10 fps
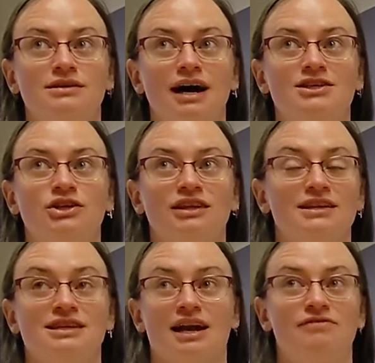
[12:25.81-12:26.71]

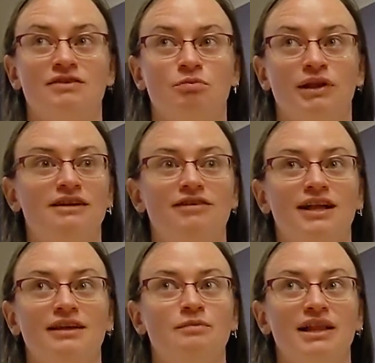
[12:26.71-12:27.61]
It's like I've never played a
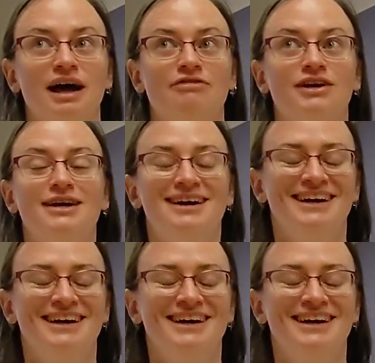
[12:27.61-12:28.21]
violin in my life.